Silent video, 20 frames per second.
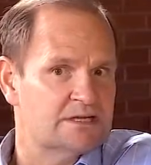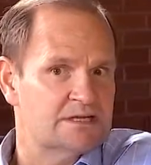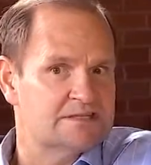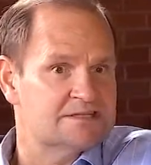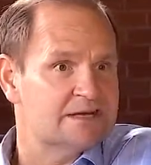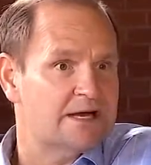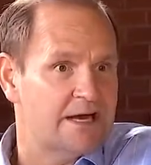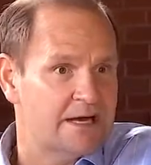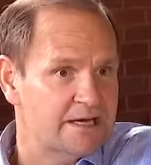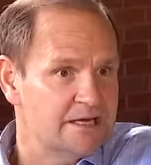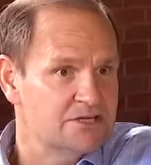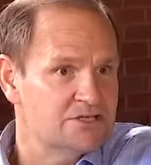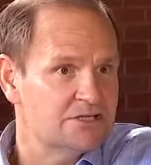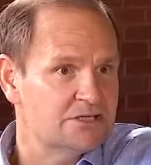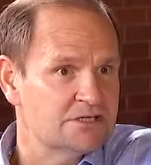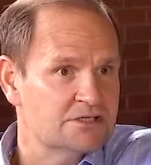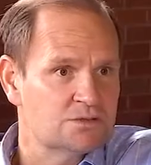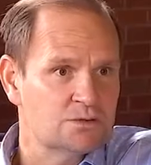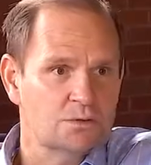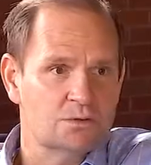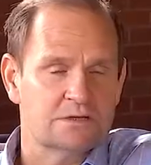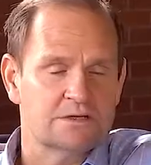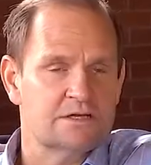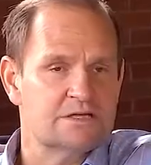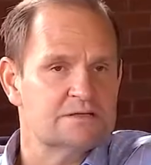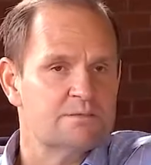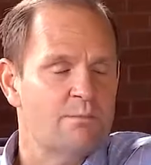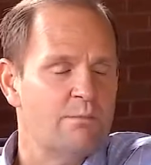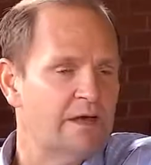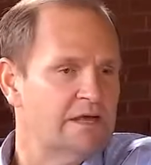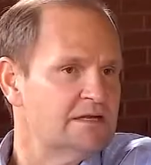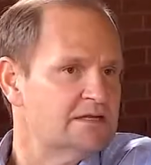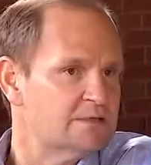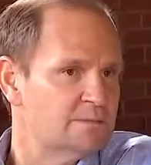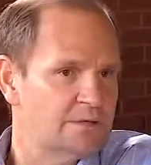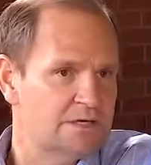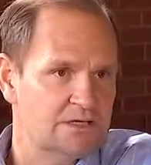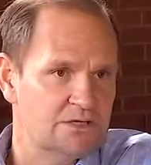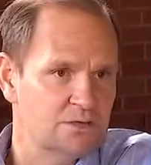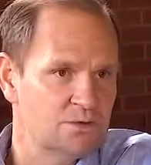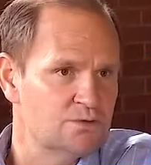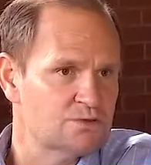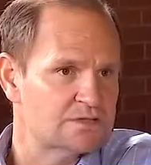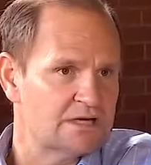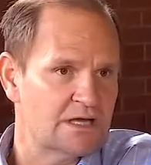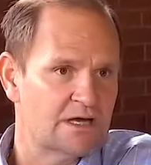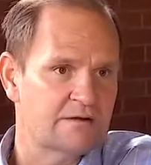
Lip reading: It's a hygiene tool. It's meant to be used